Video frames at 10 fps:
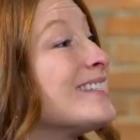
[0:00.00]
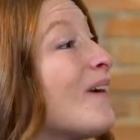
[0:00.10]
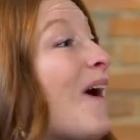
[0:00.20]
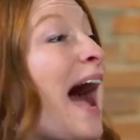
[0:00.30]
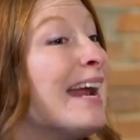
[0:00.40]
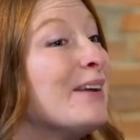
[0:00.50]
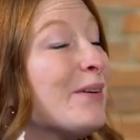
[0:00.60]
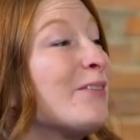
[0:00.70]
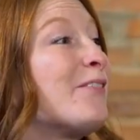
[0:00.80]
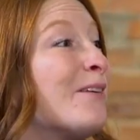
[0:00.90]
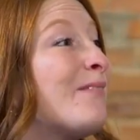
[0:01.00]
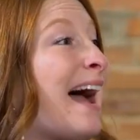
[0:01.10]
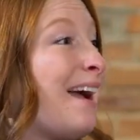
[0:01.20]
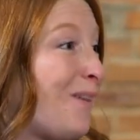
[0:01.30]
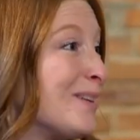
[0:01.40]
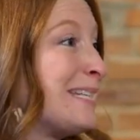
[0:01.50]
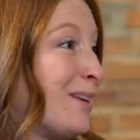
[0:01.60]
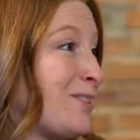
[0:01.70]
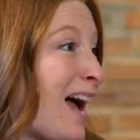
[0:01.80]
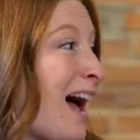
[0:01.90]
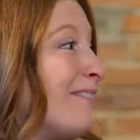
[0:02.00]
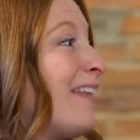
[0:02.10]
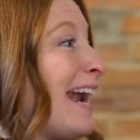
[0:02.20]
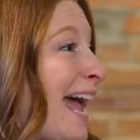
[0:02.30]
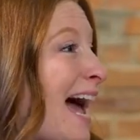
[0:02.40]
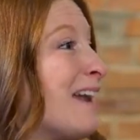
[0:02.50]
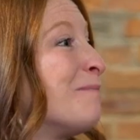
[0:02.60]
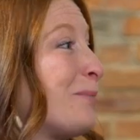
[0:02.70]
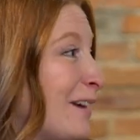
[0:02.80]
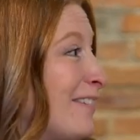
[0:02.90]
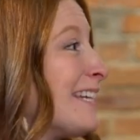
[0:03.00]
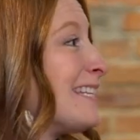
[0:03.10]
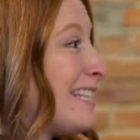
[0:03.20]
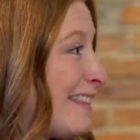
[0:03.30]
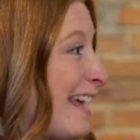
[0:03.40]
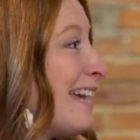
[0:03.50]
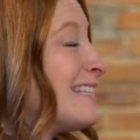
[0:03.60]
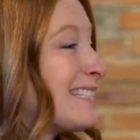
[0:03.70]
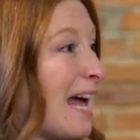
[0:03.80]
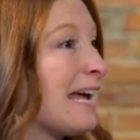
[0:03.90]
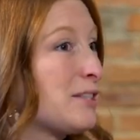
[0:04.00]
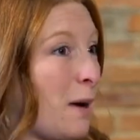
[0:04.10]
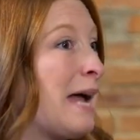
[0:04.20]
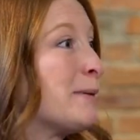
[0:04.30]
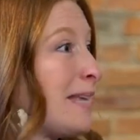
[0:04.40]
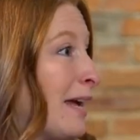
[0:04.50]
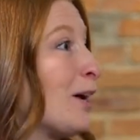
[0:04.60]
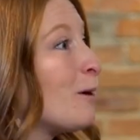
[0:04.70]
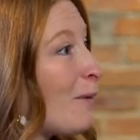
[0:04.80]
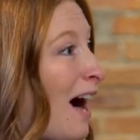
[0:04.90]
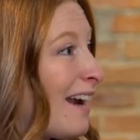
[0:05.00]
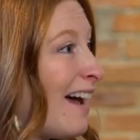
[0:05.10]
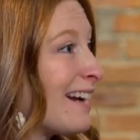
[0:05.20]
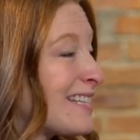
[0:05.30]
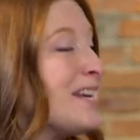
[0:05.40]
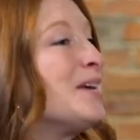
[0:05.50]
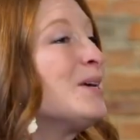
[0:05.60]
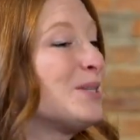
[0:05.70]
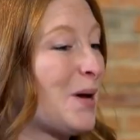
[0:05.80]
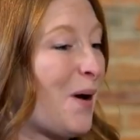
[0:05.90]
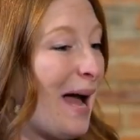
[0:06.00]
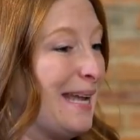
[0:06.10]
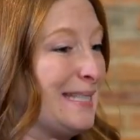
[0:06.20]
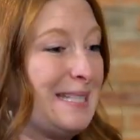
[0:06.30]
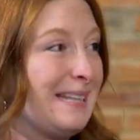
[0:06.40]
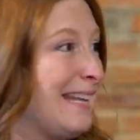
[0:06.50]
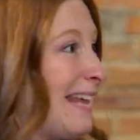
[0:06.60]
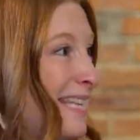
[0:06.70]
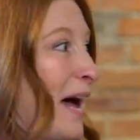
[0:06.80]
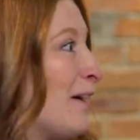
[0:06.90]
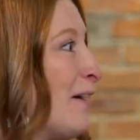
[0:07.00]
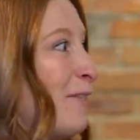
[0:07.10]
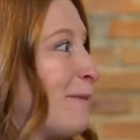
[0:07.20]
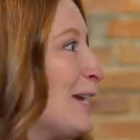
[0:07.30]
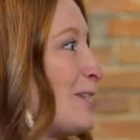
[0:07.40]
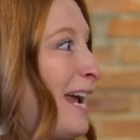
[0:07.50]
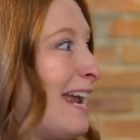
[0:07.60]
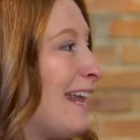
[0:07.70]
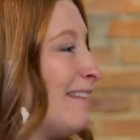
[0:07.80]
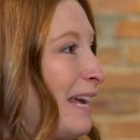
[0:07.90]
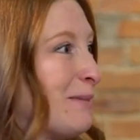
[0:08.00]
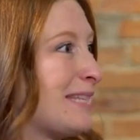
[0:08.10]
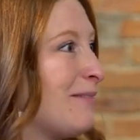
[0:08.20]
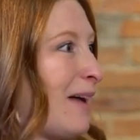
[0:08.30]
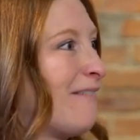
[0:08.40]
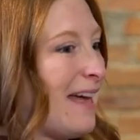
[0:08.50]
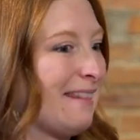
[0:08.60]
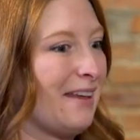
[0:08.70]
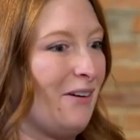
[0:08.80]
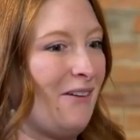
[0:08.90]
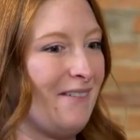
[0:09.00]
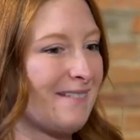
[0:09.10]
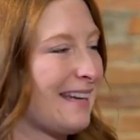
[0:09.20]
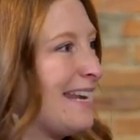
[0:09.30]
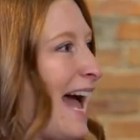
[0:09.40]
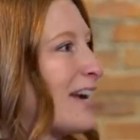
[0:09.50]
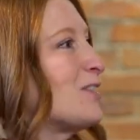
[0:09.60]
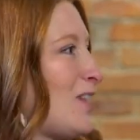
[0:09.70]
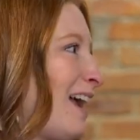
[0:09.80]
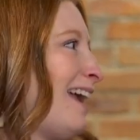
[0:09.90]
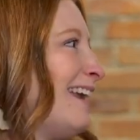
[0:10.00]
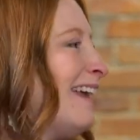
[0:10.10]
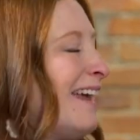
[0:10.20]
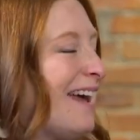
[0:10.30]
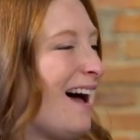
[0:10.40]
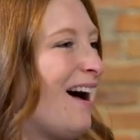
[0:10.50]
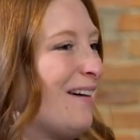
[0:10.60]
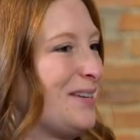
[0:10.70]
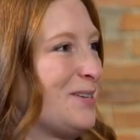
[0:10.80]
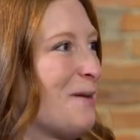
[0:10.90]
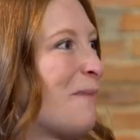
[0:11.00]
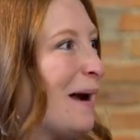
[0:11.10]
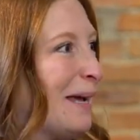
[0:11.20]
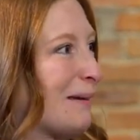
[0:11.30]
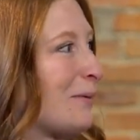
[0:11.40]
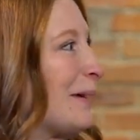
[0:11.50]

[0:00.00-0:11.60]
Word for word: So I knew her from my wholesale job that I had previous to this. so I was selling her product. So I instantly that's how I had her information like was able to have that little connection um, to jump on it